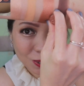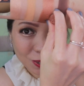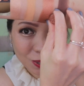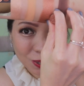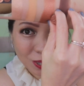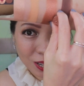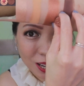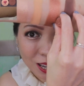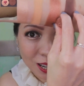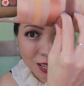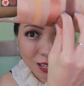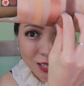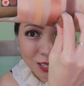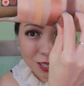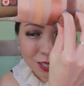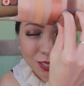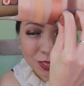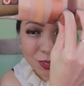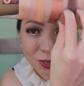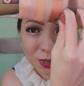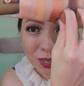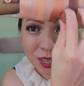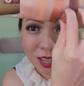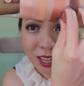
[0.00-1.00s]
2 colors
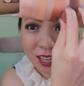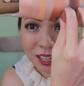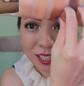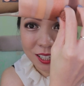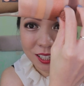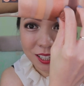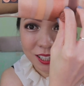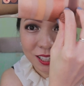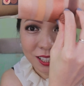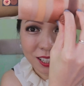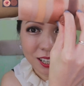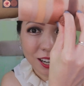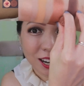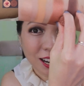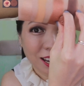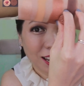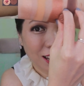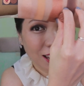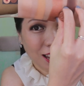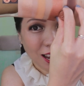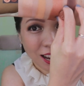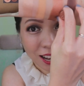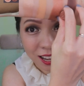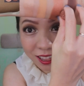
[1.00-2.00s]
together, I
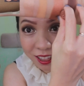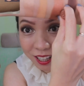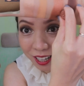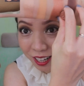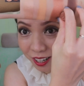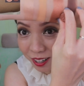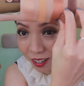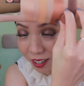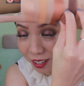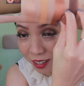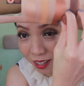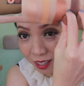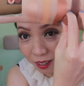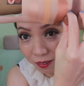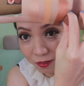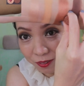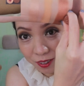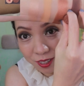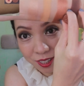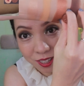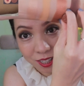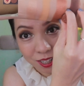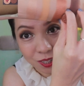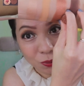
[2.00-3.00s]
can't tell a
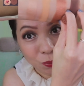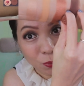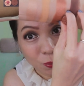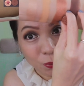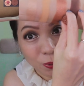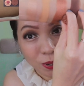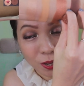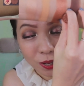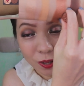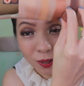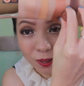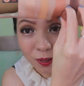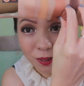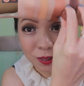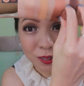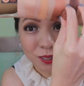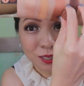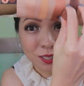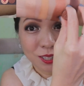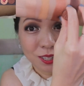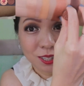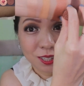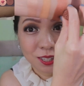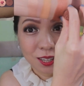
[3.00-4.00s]
difference as well.
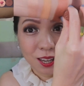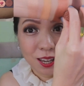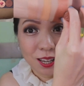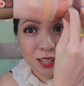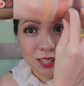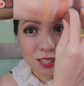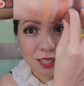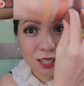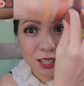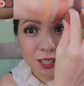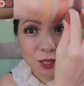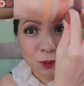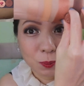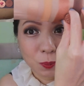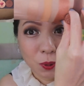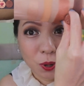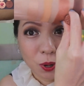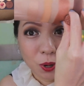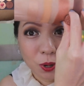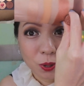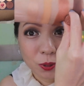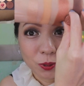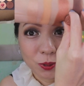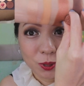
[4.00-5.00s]
This is an exact
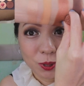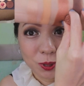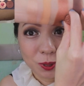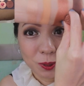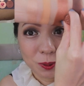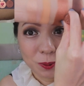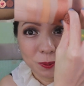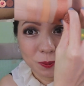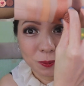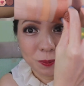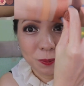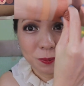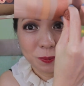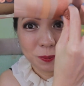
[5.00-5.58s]
spot on dupe.